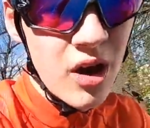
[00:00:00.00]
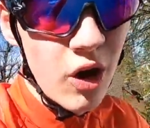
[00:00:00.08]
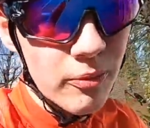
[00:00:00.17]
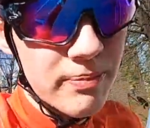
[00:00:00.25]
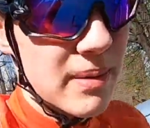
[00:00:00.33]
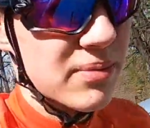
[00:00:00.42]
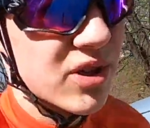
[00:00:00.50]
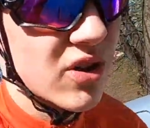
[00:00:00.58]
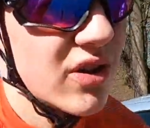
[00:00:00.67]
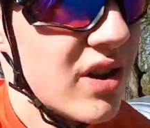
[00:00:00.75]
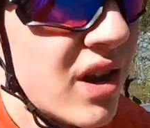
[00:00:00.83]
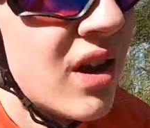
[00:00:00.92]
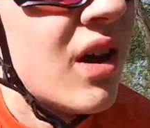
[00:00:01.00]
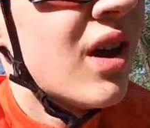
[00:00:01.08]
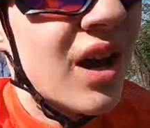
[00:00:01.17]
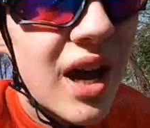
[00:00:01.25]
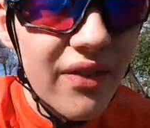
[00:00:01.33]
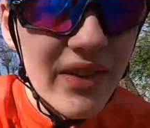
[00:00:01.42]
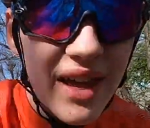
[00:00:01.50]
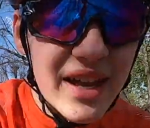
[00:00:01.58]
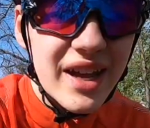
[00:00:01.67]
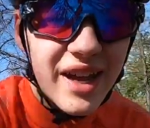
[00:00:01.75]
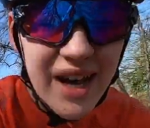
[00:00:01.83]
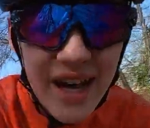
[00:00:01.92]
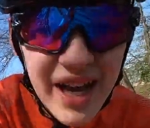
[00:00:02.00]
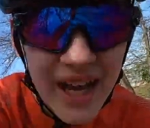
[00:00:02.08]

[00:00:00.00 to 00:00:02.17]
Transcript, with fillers: old bibs on and then uh,